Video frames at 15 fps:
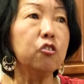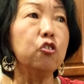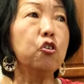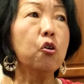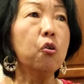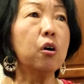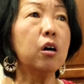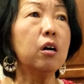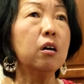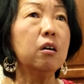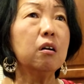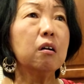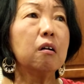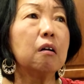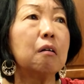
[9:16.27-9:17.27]

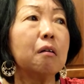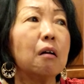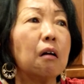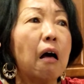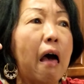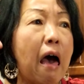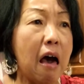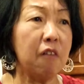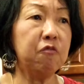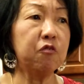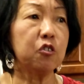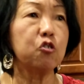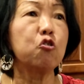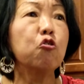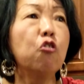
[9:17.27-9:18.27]
your
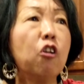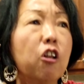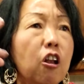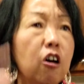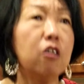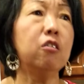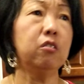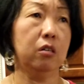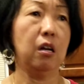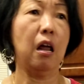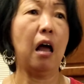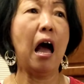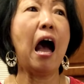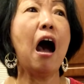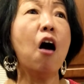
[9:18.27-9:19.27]
effort to learn
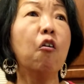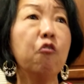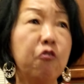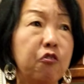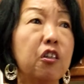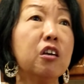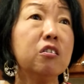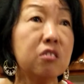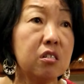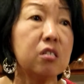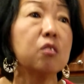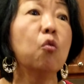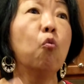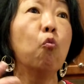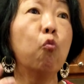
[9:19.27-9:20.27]
how
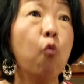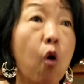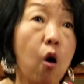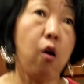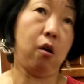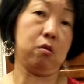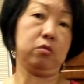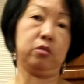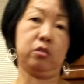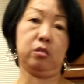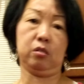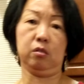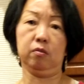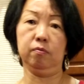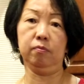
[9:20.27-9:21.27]
things
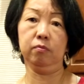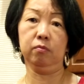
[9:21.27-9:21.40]
works.